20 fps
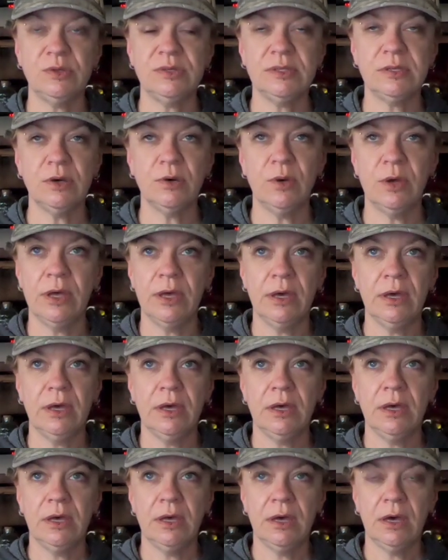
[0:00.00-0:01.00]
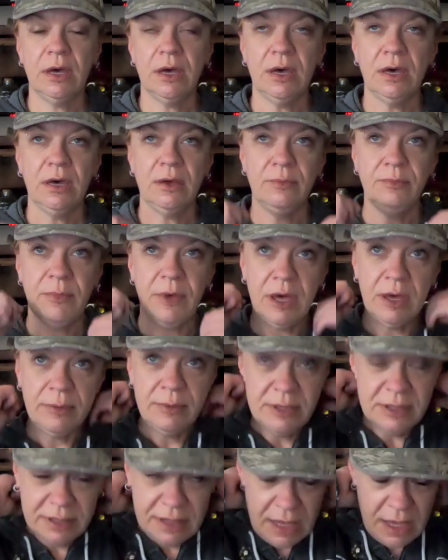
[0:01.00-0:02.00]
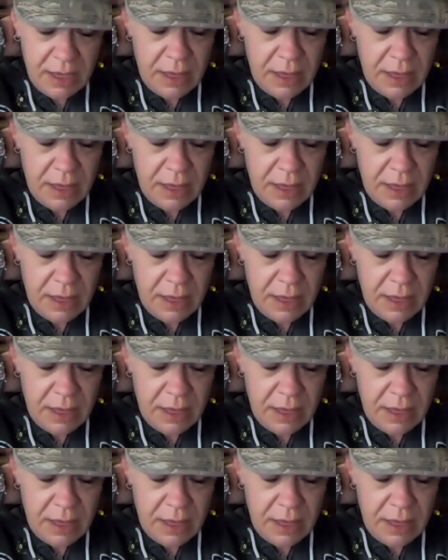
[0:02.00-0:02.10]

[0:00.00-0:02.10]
So I'm in